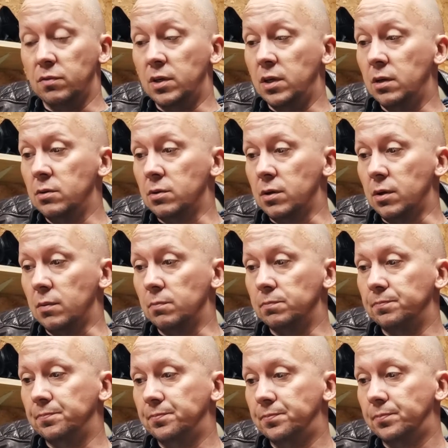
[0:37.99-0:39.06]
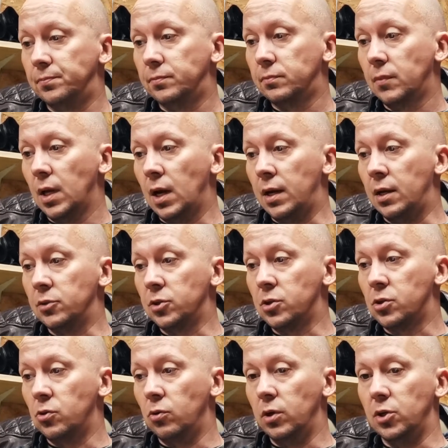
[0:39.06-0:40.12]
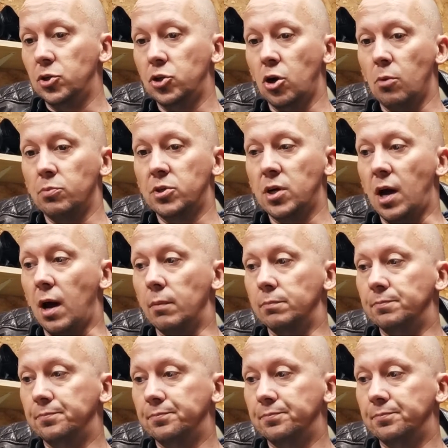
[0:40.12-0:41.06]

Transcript: videos on it, and I'll just call it shop chat